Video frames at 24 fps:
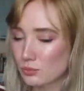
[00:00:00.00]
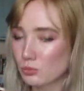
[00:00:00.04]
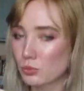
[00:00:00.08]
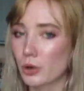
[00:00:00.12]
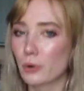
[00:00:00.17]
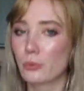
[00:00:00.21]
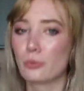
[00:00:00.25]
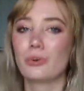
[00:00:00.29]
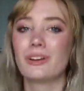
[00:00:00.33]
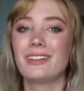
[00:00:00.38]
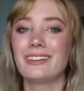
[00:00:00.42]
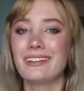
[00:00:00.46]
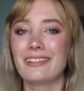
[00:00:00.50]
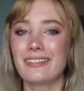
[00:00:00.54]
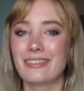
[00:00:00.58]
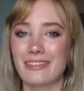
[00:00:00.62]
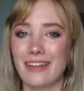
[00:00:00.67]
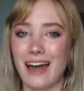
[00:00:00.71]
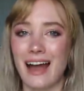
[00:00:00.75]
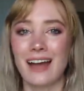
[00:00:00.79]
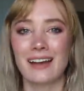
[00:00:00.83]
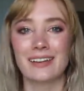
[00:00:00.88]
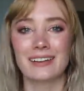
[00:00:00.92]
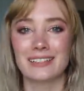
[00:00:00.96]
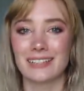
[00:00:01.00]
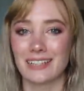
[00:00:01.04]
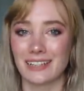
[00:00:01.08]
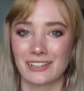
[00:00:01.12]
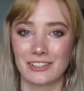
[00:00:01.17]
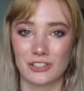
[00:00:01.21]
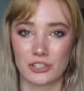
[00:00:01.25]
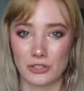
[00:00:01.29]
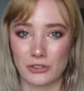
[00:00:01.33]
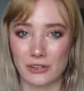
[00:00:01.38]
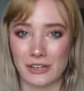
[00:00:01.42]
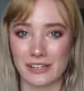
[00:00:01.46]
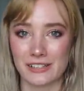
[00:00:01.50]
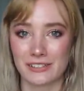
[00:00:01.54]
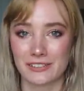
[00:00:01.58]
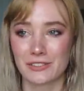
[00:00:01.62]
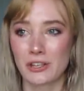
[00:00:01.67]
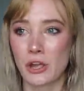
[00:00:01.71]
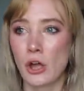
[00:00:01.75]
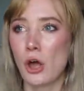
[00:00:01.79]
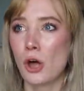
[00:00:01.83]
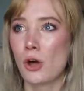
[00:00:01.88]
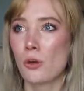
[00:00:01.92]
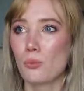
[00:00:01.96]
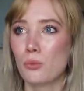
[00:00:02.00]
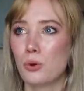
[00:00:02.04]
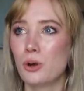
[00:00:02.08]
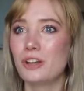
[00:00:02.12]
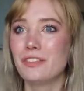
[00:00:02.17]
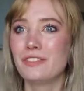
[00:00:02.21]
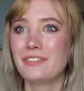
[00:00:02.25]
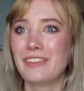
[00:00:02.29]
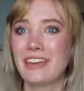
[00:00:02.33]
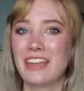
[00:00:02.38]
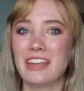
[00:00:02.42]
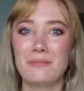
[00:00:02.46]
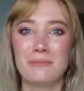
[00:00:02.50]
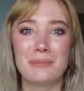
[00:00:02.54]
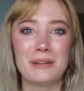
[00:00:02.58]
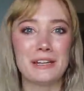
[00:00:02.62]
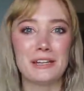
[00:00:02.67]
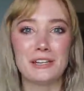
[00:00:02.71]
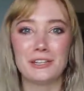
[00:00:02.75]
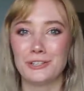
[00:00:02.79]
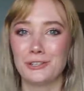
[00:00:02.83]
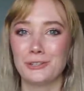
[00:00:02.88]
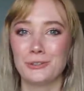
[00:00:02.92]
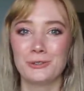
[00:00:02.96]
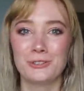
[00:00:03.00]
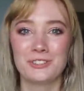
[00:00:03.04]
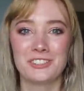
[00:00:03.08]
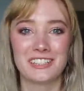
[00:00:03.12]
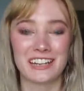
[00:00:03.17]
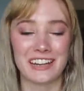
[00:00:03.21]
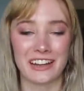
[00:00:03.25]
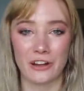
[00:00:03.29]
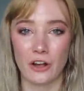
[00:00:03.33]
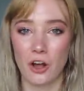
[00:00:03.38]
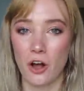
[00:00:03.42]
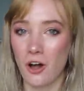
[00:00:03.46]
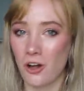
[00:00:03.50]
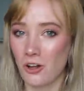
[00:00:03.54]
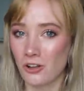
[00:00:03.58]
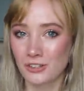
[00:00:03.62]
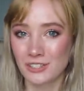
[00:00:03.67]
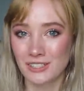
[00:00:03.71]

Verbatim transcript: were really that dangerous, would they be used in call